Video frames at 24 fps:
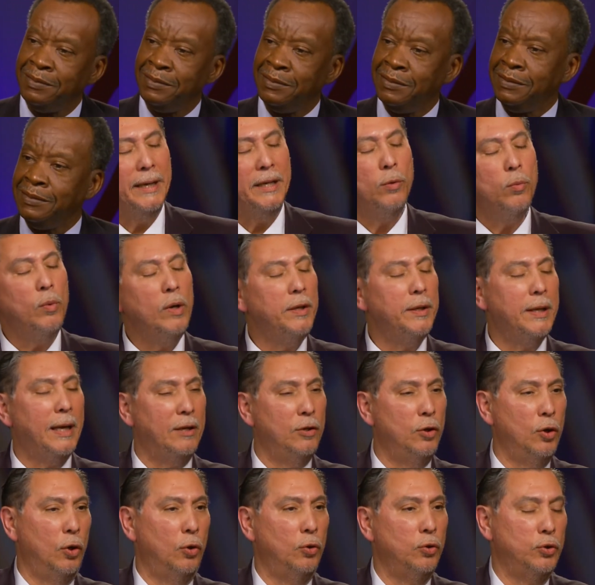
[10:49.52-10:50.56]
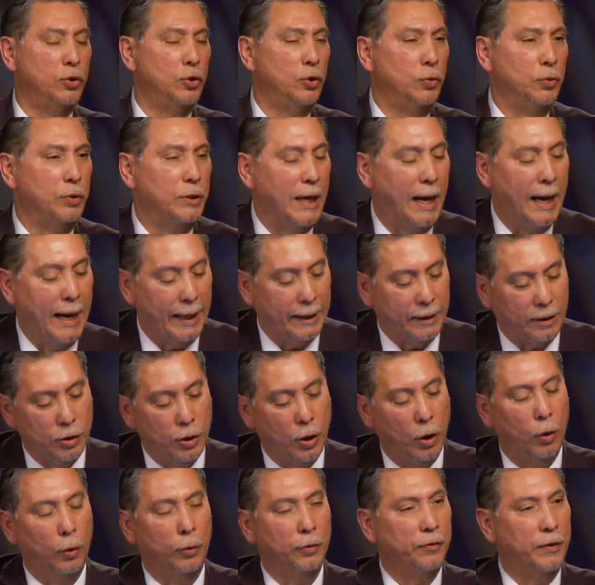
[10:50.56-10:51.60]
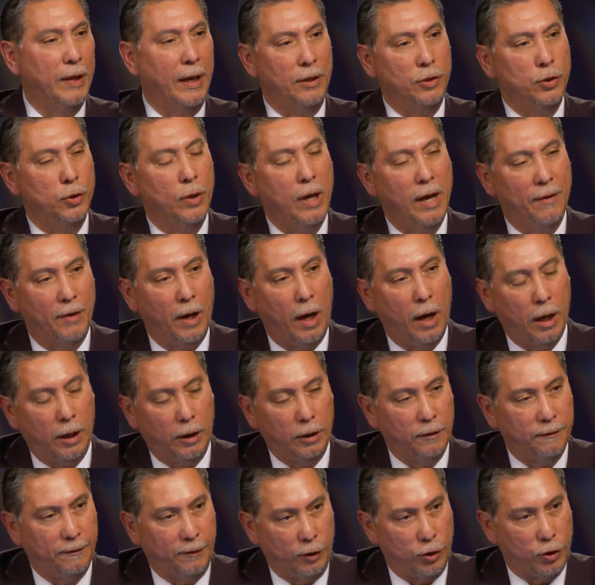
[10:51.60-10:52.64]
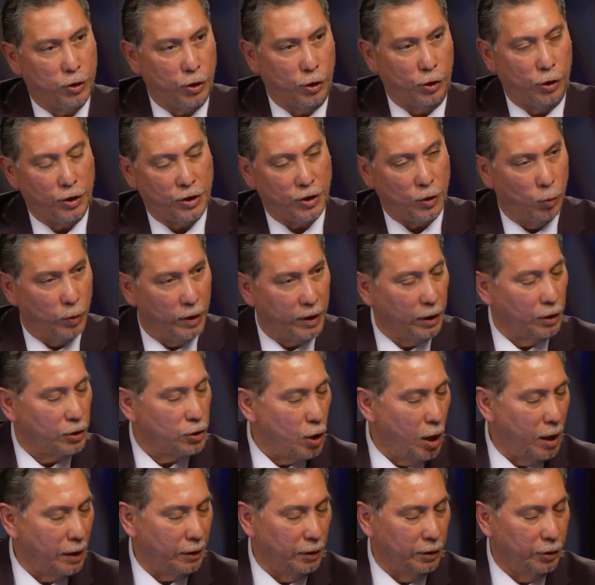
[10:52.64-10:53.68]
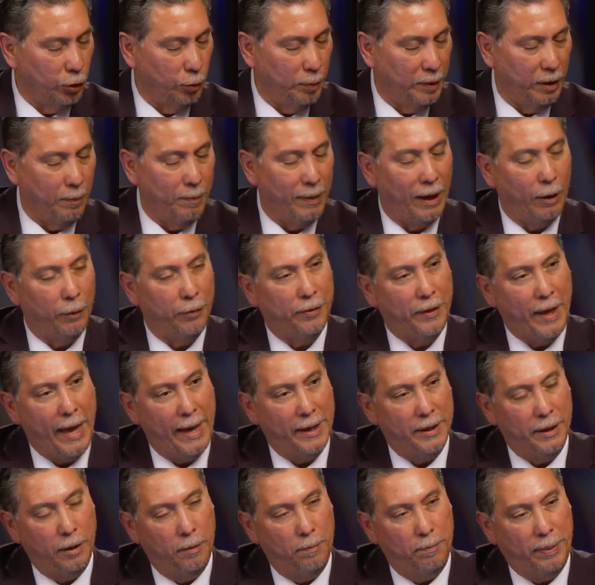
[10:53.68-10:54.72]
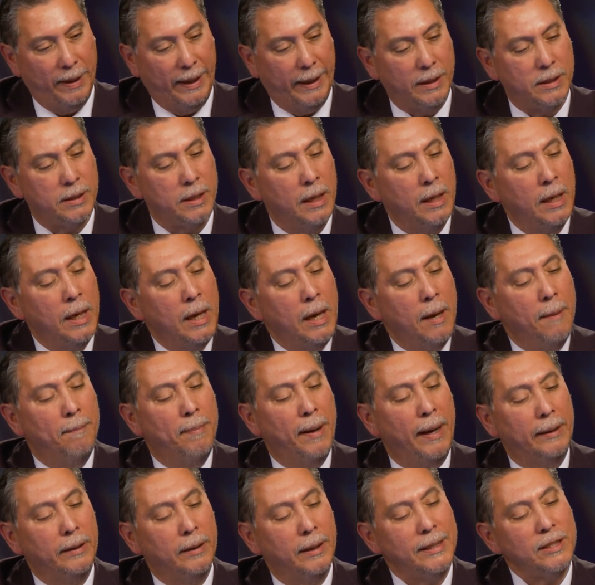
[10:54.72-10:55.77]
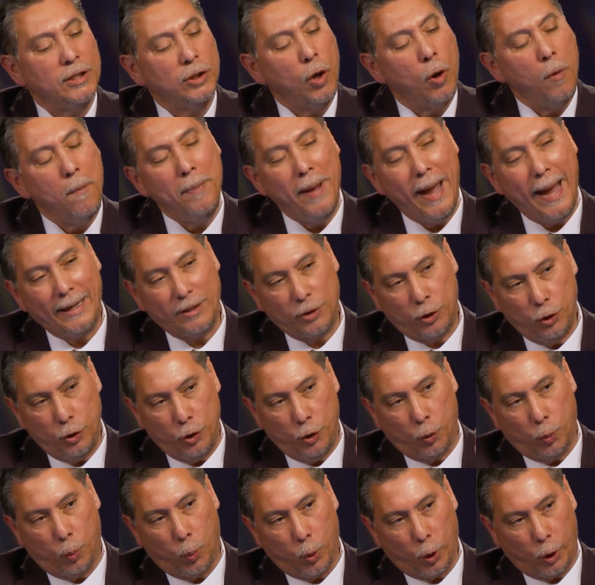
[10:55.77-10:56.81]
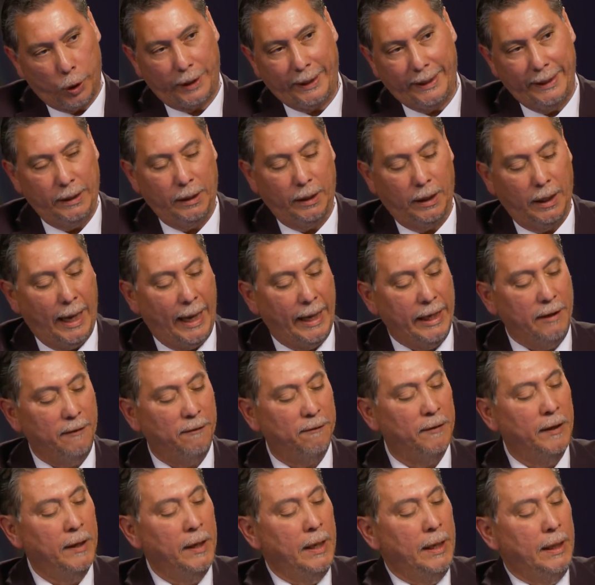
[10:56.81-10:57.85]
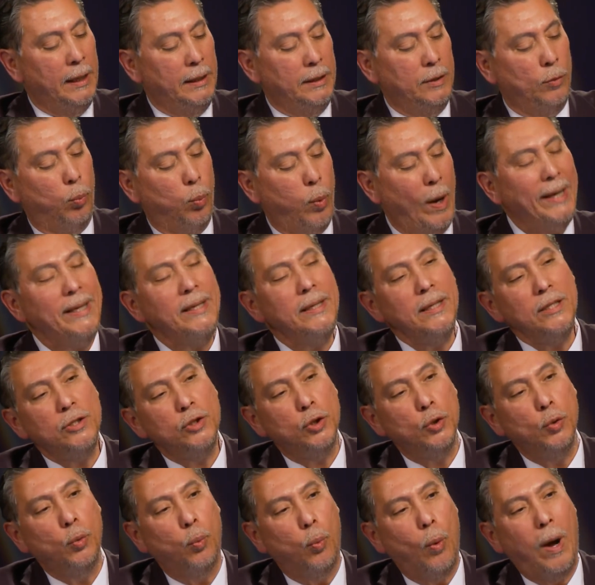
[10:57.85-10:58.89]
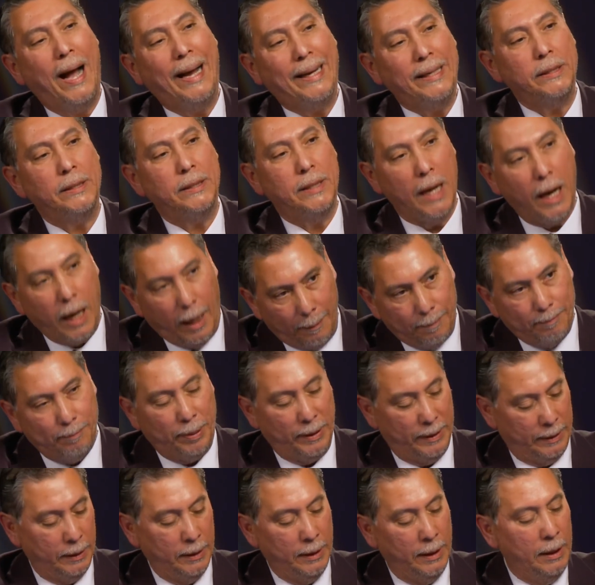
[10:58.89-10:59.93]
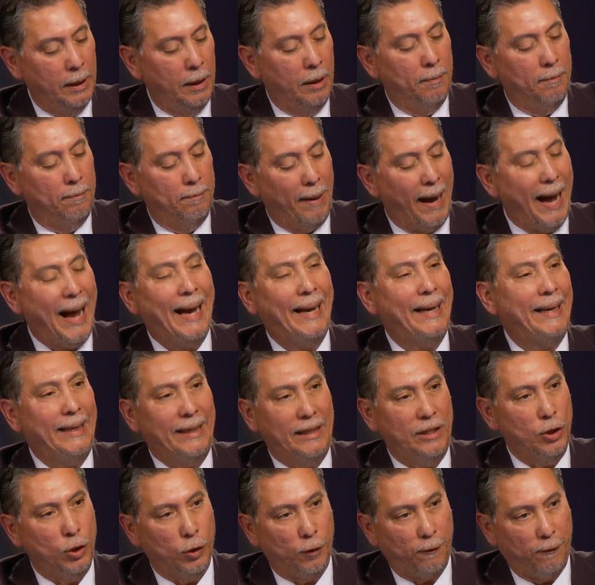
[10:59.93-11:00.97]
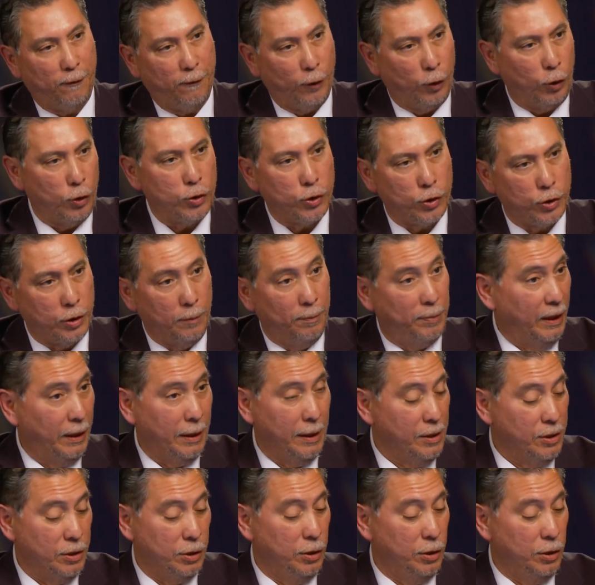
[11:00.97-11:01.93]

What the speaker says: Anyone that knows you, Doc, knows that you have a heart for church, and we're going to talk a little bit about that in a bit. But let's go back to your working life. When did you wind up buying your first, because